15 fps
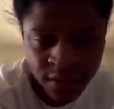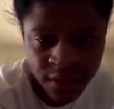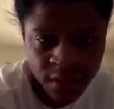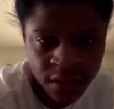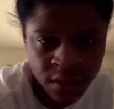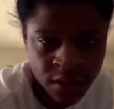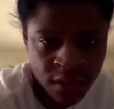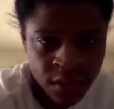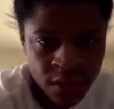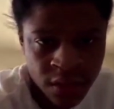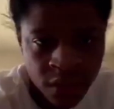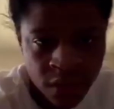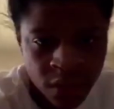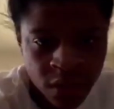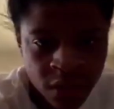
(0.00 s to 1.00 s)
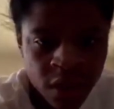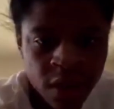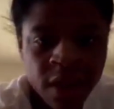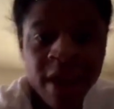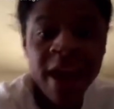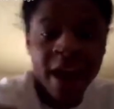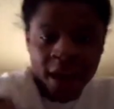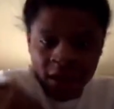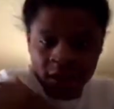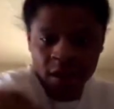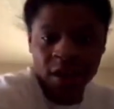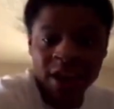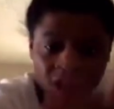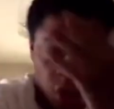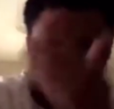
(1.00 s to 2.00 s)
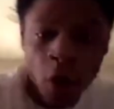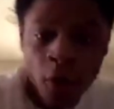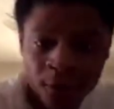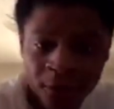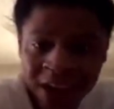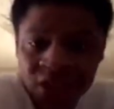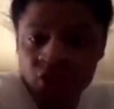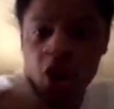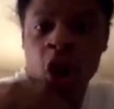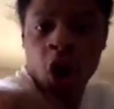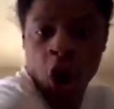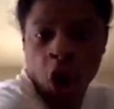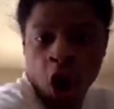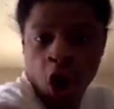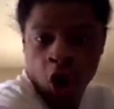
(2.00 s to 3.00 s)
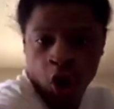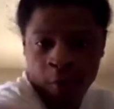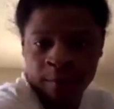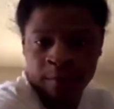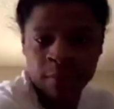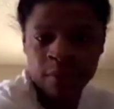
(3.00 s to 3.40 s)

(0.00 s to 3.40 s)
His whole face like this. His whole face on her arm